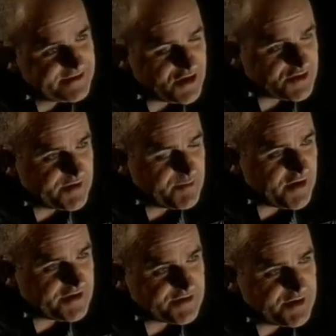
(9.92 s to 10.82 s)
She asked me to
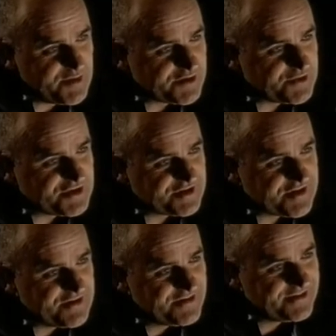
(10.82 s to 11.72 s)
pass on her best wishes,
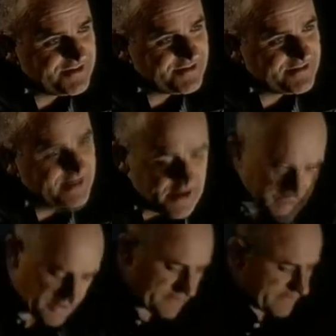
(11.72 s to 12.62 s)
though.
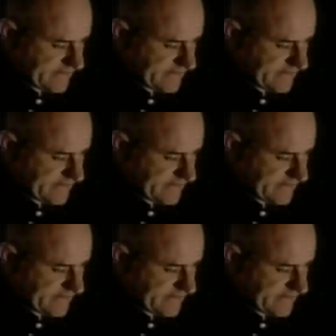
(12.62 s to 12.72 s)
Now,